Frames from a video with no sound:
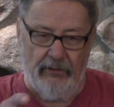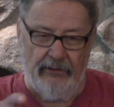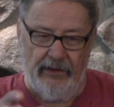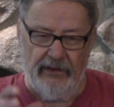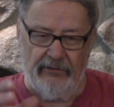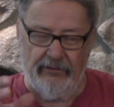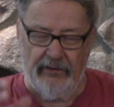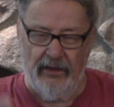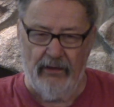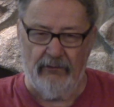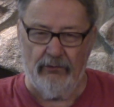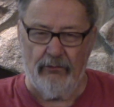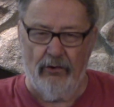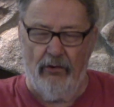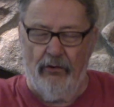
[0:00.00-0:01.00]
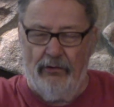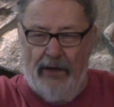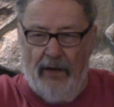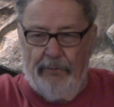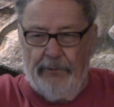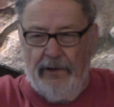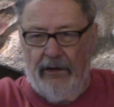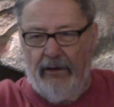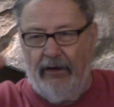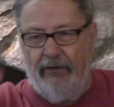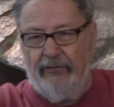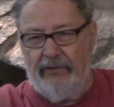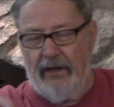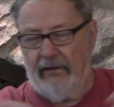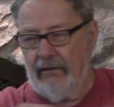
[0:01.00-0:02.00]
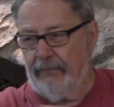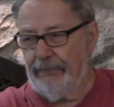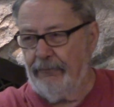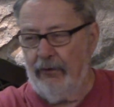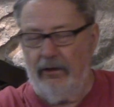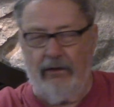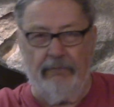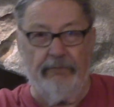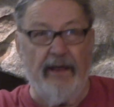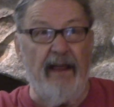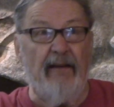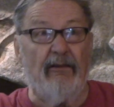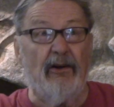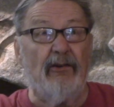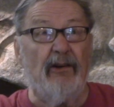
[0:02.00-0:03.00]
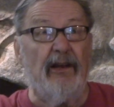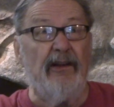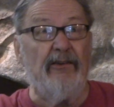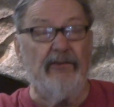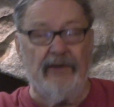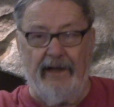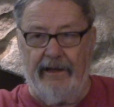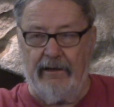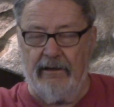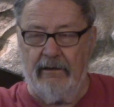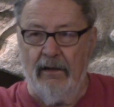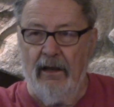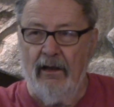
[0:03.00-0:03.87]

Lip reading: These growing up areas that are full of evergreens like